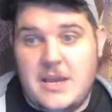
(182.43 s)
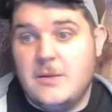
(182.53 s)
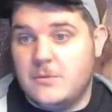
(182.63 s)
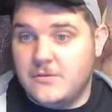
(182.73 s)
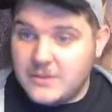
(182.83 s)

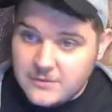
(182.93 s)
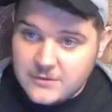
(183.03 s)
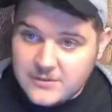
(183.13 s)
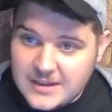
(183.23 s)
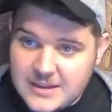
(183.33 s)

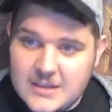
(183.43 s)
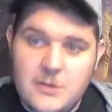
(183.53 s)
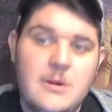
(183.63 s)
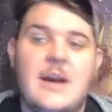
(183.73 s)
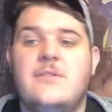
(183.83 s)
Revivify.
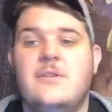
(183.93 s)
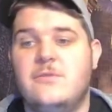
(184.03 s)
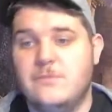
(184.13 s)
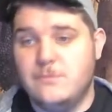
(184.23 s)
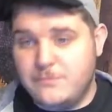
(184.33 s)
You have to
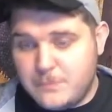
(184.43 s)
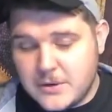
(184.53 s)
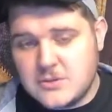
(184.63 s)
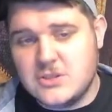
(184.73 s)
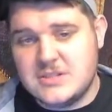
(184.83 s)

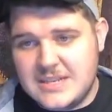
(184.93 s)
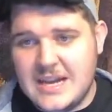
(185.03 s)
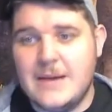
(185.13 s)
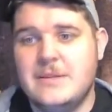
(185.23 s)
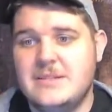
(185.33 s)
purchase
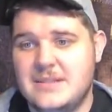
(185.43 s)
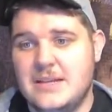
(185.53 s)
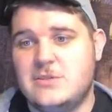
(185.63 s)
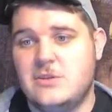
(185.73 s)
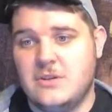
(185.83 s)
diamonds
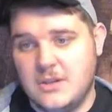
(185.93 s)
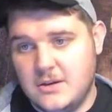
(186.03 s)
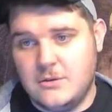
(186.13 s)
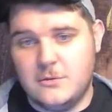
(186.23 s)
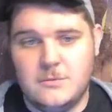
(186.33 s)
as you
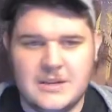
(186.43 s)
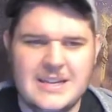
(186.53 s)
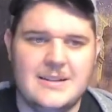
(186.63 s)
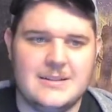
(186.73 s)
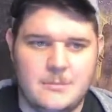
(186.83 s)
go.
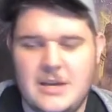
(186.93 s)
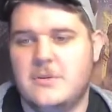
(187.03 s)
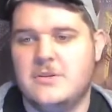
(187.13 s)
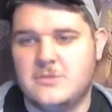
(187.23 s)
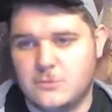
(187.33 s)
Kind of like the Matt
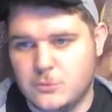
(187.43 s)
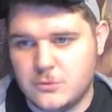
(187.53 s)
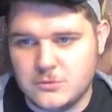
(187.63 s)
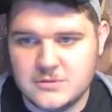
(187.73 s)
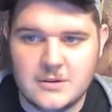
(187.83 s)
Mercer
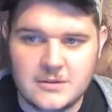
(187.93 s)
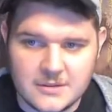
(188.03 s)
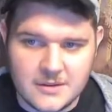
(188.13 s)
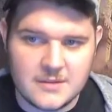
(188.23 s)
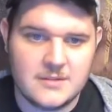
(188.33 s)
rules on
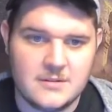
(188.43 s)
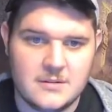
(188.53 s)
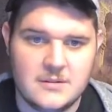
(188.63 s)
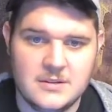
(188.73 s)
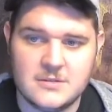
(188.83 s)
this
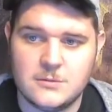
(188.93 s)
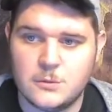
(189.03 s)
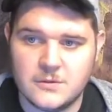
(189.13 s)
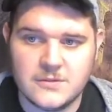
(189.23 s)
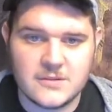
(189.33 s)
sort
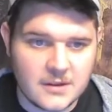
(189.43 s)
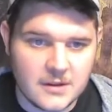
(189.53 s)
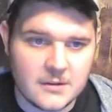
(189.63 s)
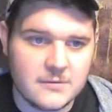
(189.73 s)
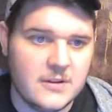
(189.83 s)
of
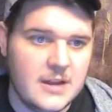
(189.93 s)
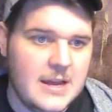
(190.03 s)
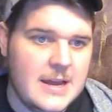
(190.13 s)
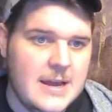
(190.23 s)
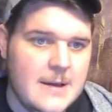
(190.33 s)
stuff.
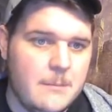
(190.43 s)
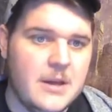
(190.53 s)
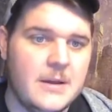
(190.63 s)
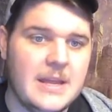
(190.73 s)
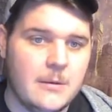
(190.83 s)

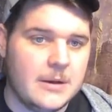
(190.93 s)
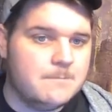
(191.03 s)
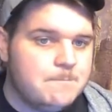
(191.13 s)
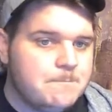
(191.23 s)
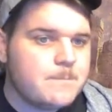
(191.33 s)
But anyway,
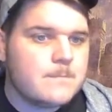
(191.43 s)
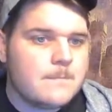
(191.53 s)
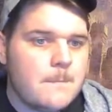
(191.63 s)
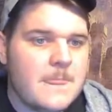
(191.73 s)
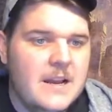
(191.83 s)

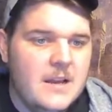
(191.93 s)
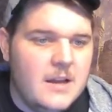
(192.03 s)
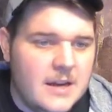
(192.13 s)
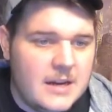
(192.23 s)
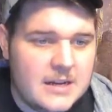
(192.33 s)

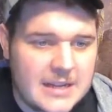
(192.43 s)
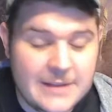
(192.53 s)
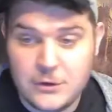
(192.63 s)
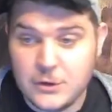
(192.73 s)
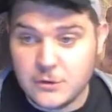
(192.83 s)

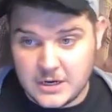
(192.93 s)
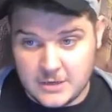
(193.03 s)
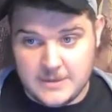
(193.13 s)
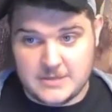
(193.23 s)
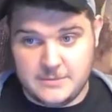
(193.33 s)
if you do care
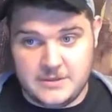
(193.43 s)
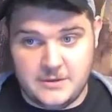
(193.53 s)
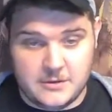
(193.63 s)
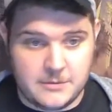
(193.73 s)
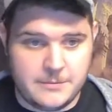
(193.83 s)
about the
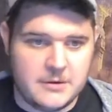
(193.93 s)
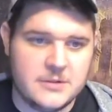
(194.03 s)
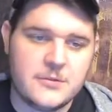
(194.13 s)
material components for